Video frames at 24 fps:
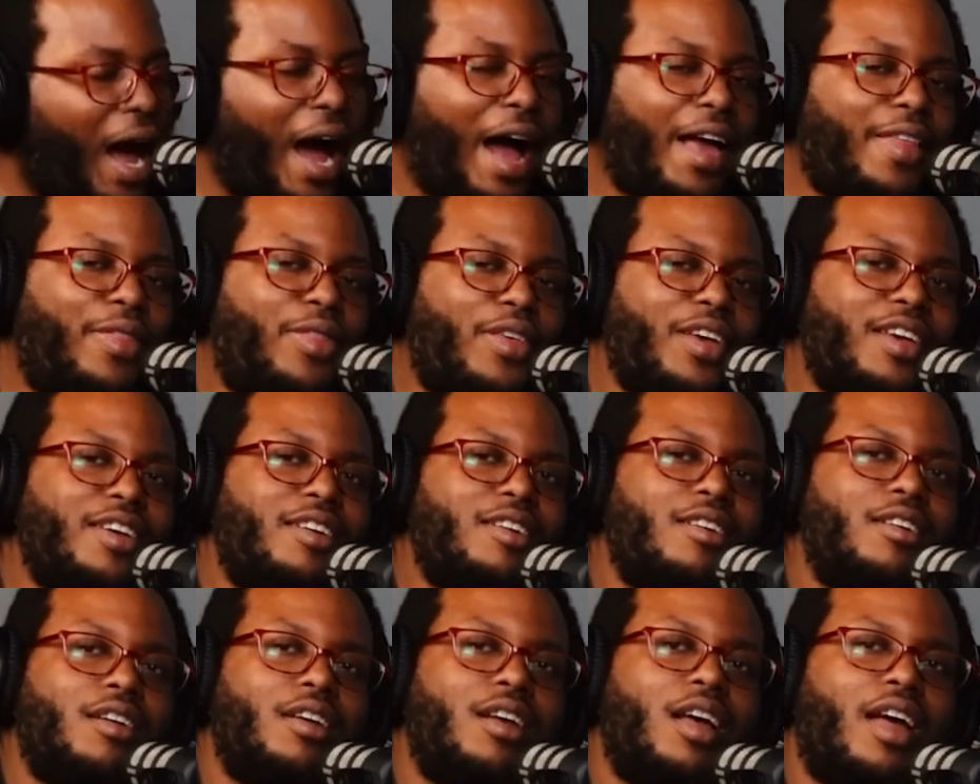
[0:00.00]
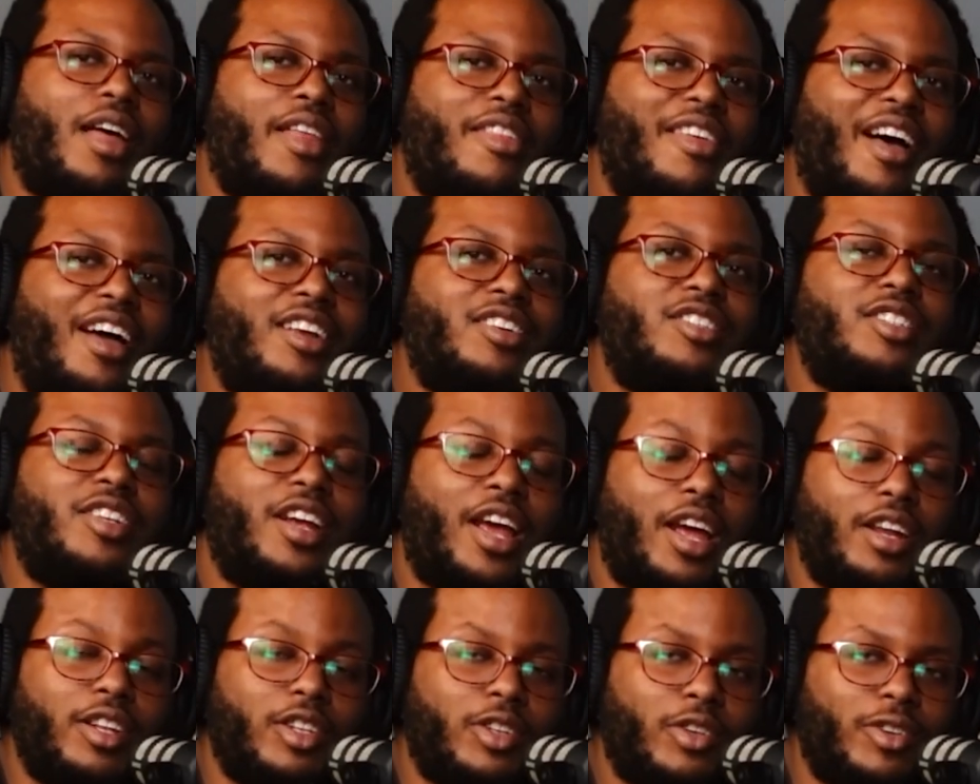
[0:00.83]
I think that
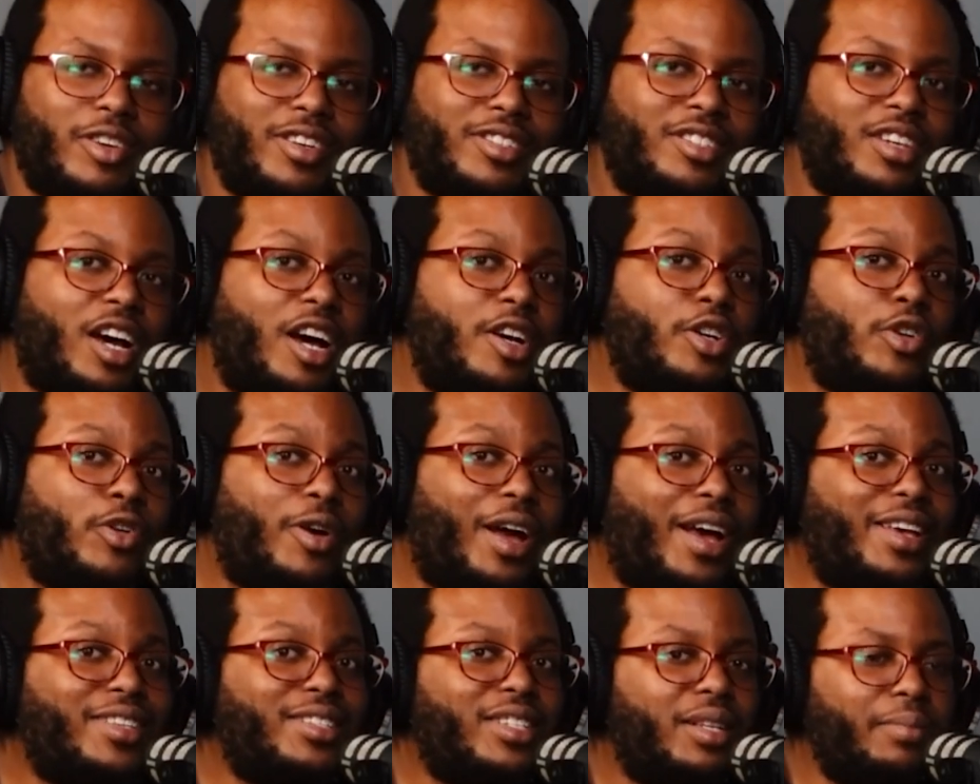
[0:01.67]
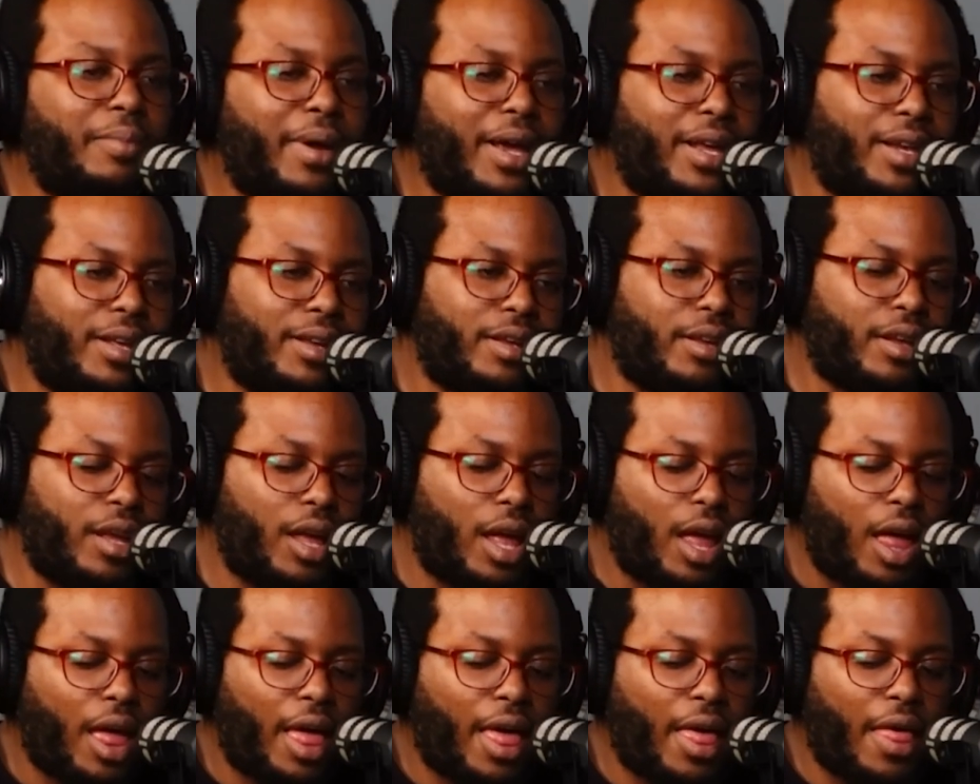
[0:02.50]
Chandler is underestimating
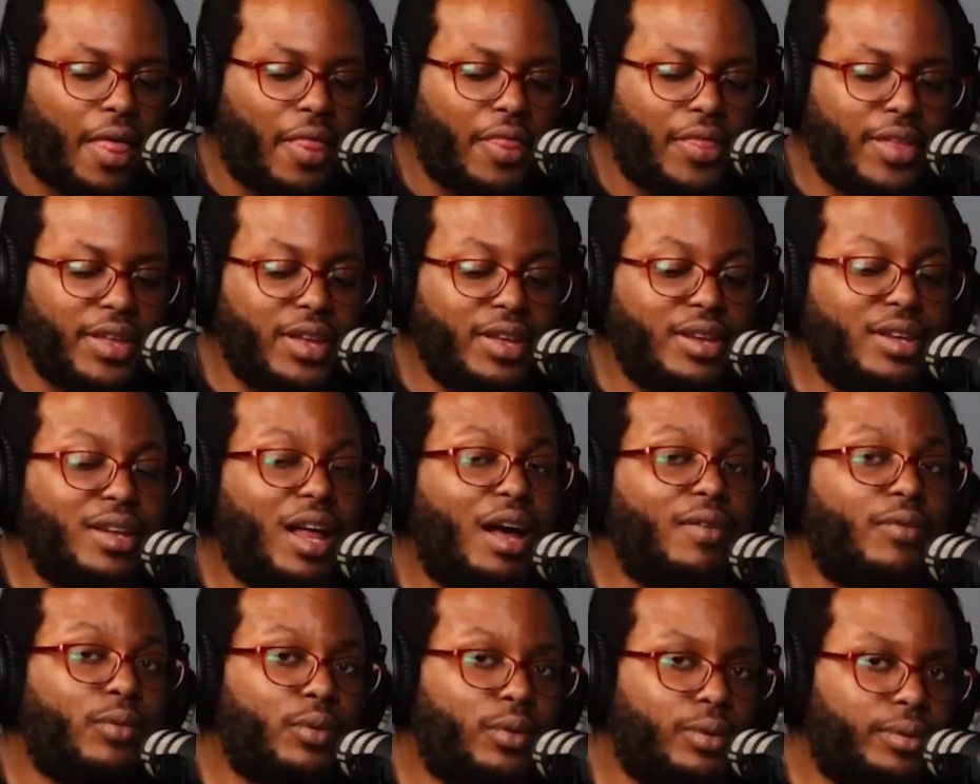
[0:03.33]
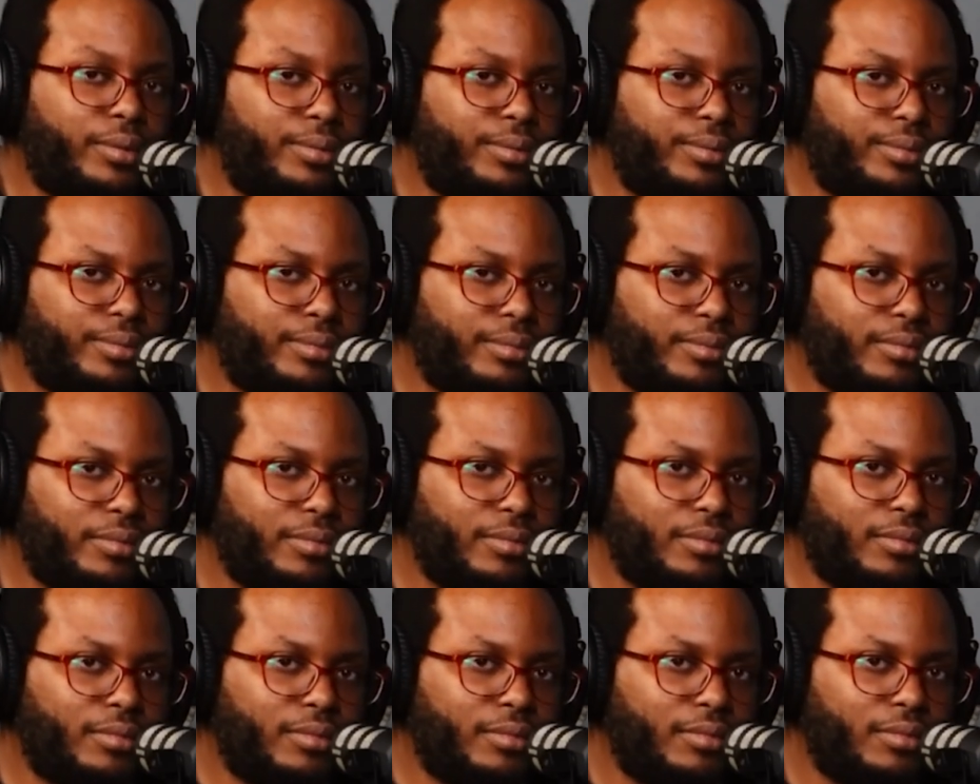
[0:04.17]
the level
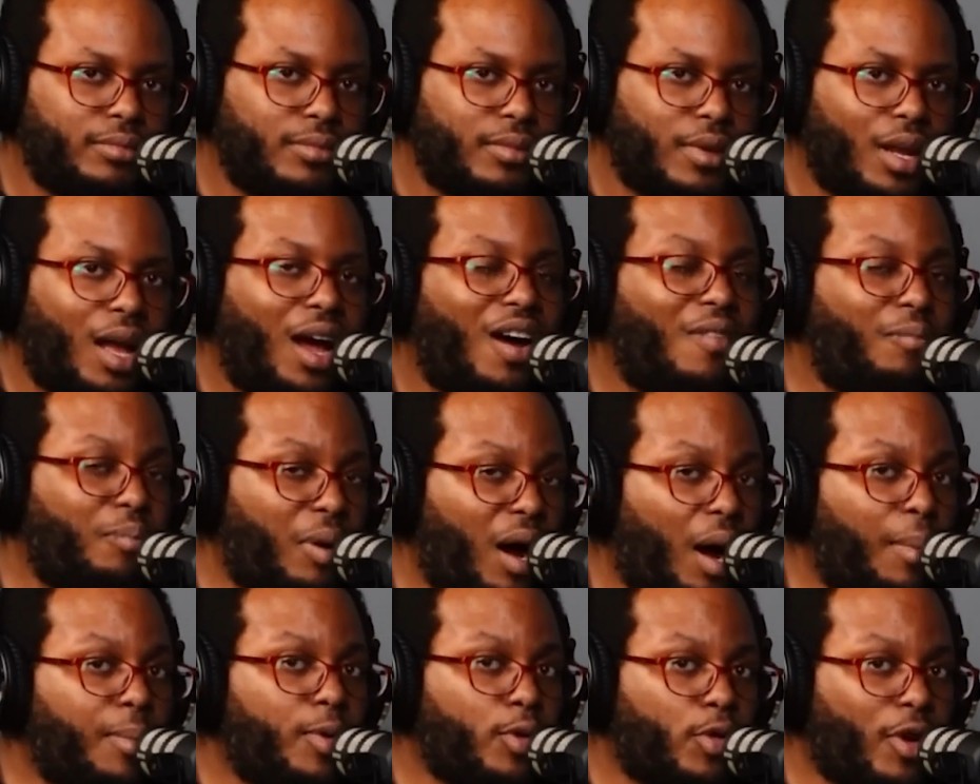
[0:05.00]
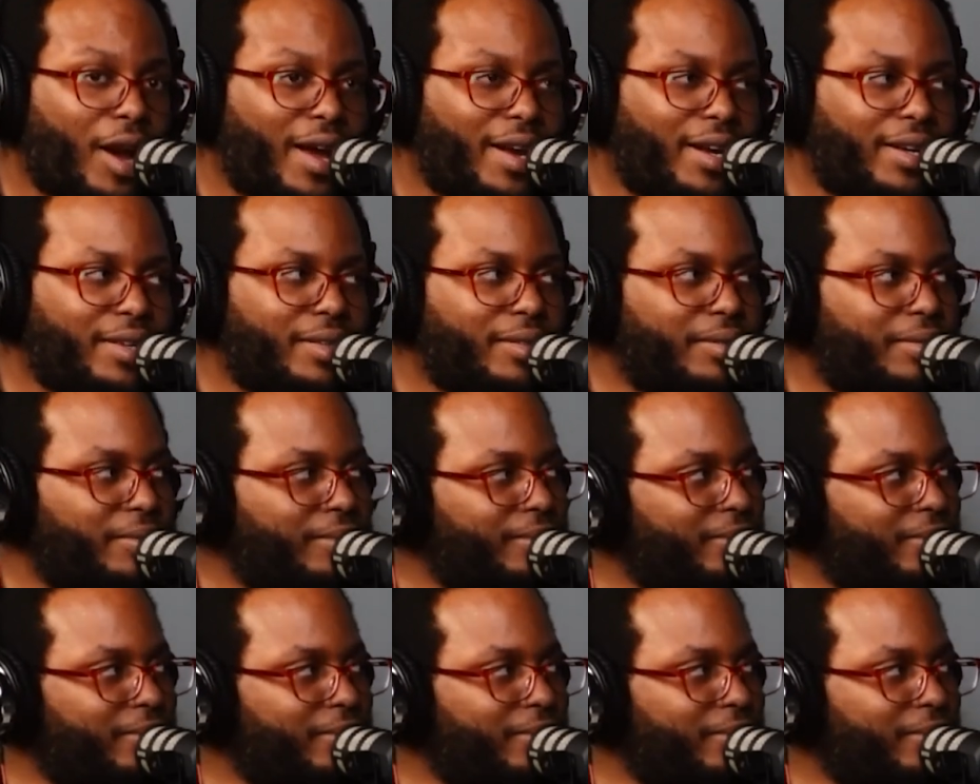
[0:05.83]
of pomegranate.